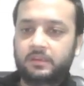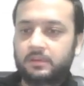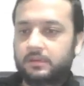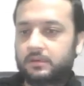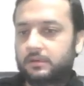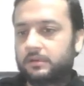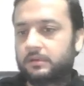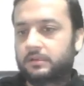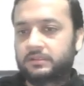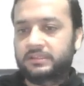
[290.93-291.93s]

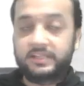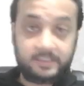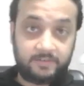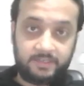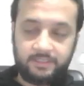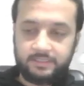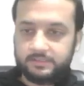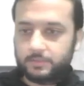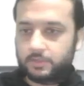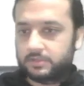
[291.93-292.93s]
37
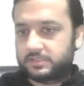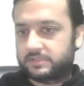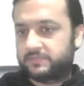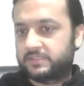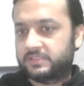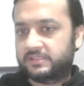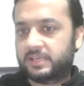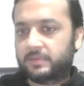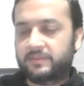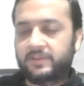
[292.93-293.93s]
degrees, because this is
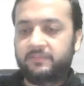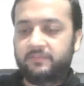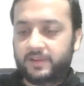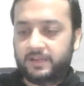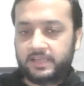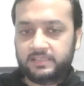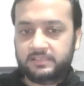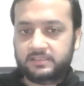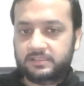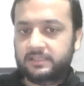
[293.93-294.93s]
3r by 5 and h
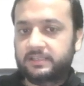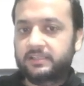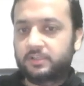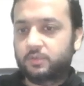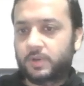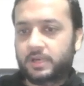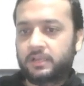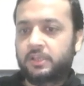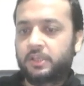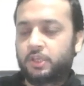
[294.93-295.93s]
is still greater than 2r.
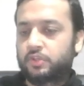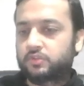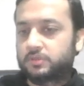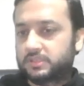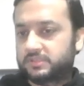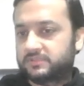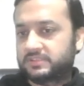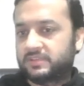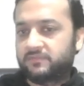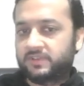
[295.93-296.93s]
So this
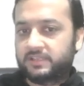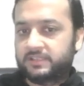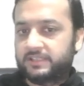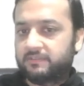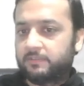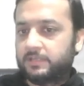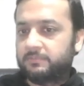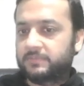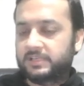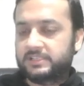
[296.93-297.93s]
same figure, theta, will
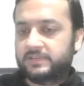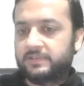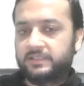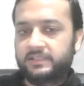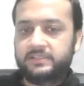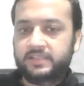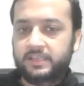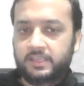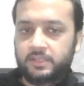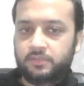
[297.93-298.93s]
become 37 degrees.
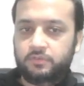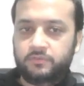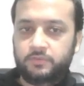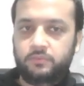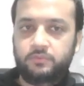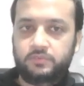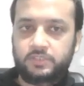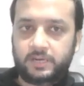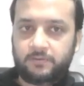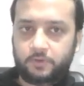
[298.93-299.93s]
So if you
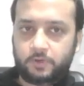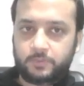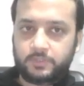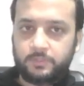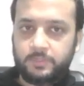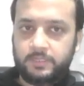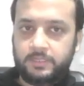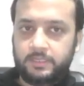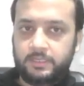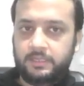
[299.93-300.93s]
check for option B,
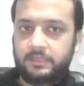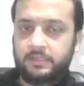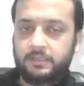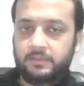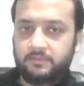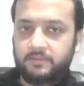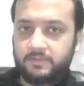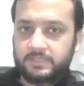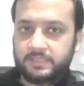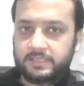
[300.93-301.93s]
we
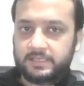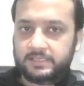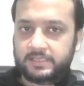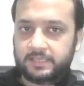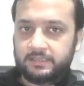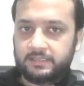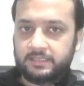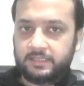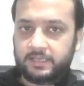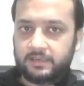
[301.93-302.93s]
will say that sine
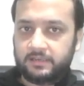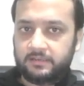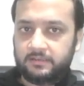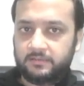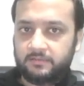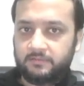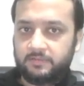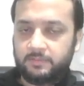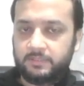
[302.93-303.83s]
theta will be